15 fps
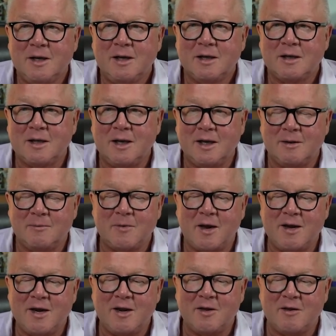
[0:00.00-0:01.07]
Yeah, I
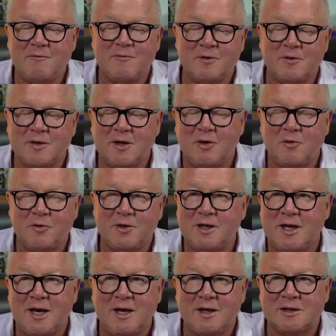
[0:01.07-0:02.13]
know that I figured that whole thing
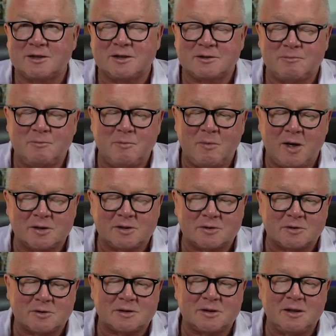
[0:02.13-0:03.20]
out. It's
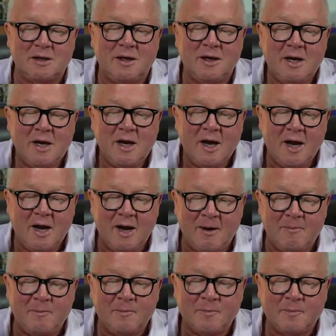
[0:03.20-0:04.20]
monstrous. And